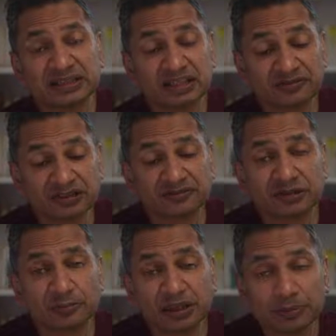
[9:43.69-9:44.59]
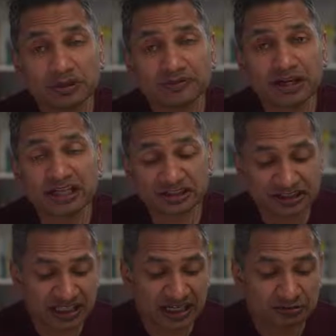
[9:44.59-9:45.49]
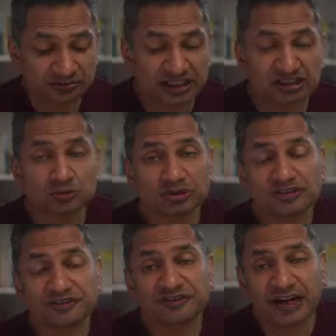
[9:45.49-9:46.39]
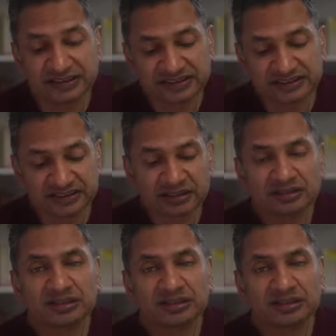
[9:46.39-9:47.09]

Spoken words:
And I think for the people of our town, that's where the fight is.